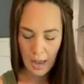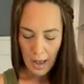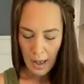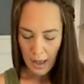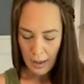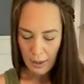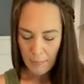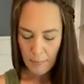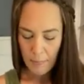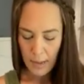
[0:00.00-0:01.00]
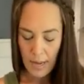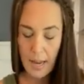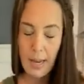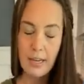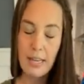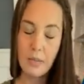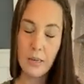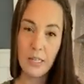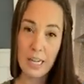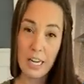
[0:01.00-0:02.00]
It has
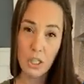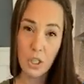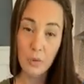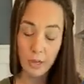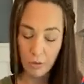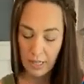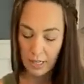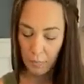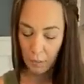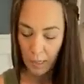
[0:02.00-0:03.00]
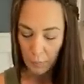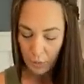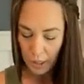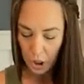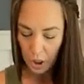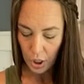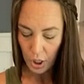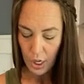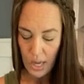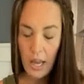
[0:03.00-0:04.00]
been linked to increased blood
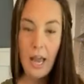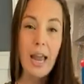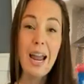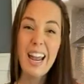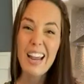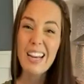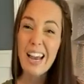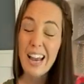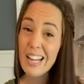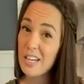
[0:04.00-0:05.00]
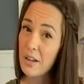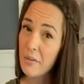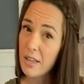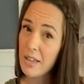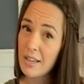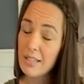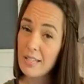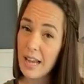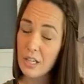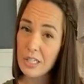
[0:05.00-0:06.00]
pressure. And I didn't know this,
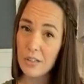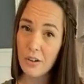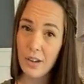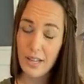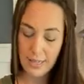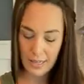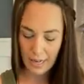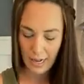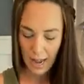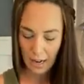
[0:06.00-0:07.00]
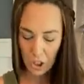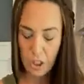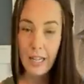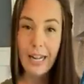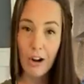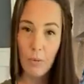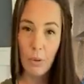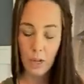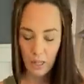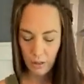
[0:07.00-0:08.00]
I just learned this. It can actually, caramel
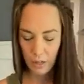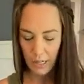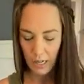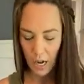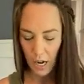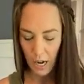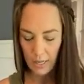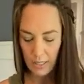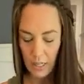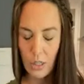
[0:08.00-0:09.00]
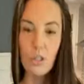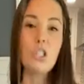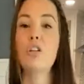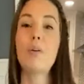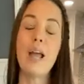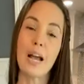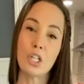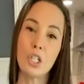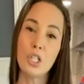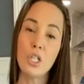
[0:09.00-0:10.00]
color can cause allergic
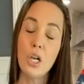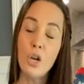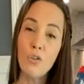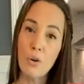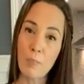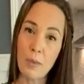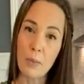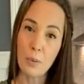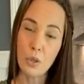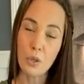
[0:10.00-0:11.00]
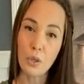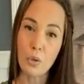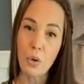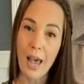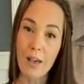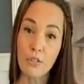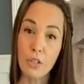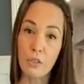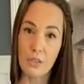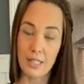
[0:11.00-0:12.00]
reactions for people who have
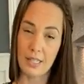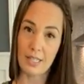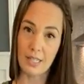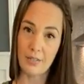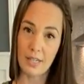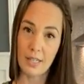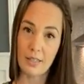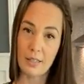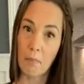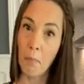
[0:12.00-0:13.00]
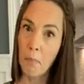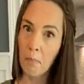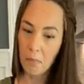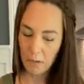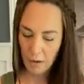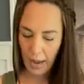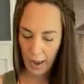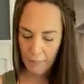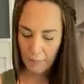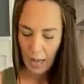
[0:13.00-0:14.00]
gluten sensitivities, okay?